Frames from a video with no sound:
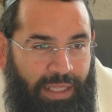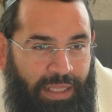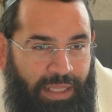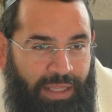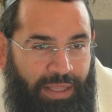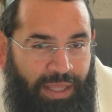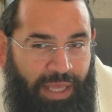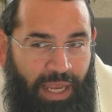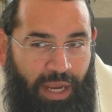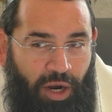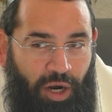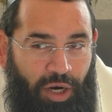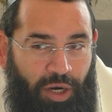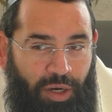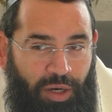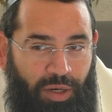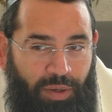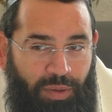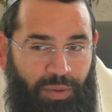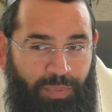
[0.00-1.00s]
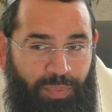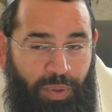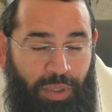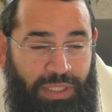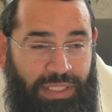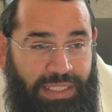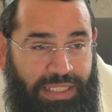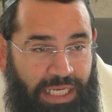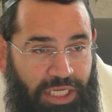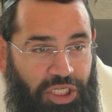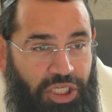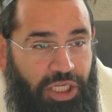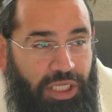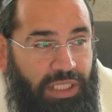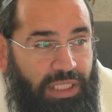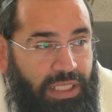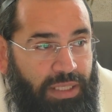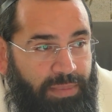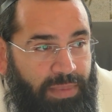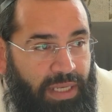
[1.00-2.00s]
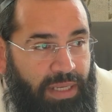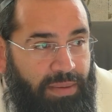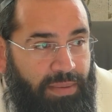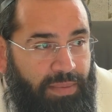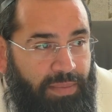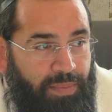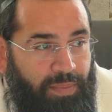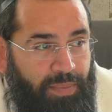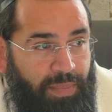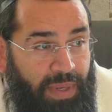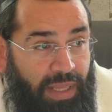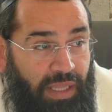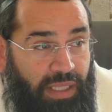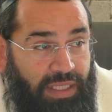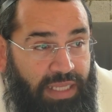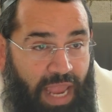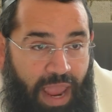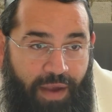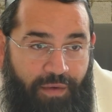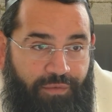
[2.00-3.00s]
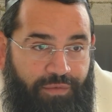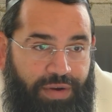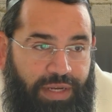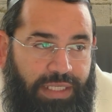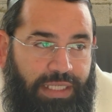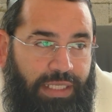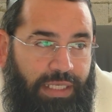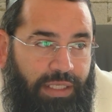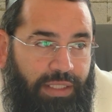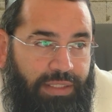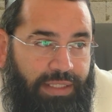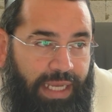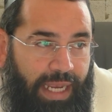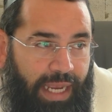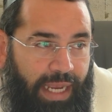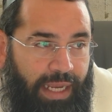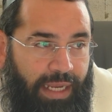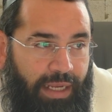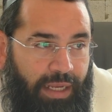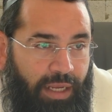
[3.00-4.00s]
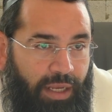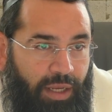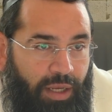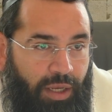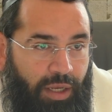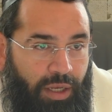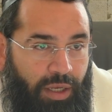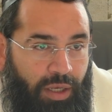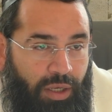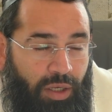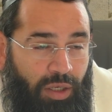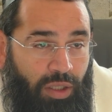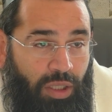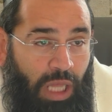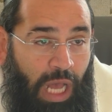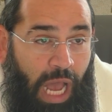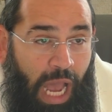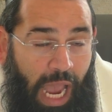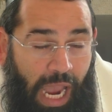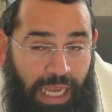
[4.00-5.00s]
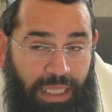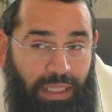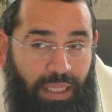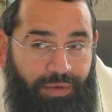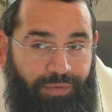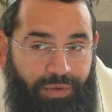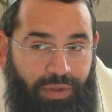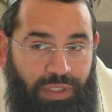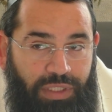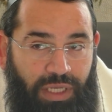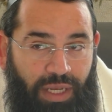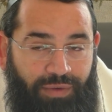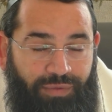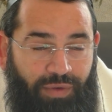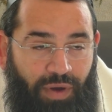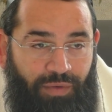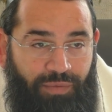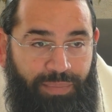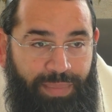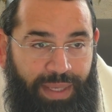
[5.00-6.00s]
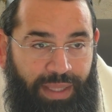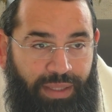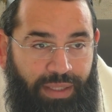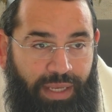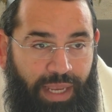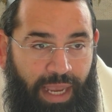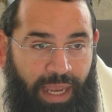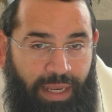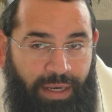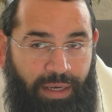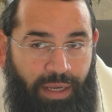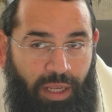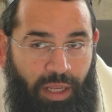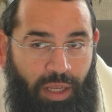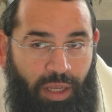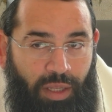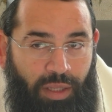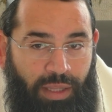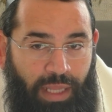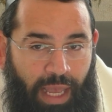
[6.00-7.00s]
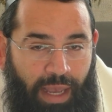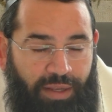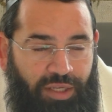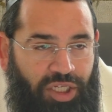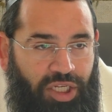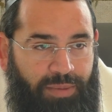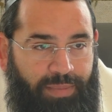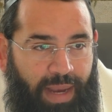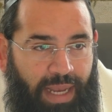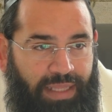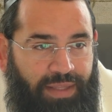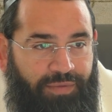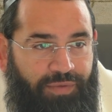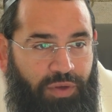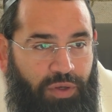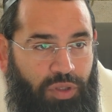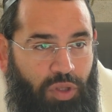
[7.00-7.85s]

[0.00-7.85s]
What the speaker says: they are positioned to be milked every single day, high levels of milk. And now on Shabbat, if you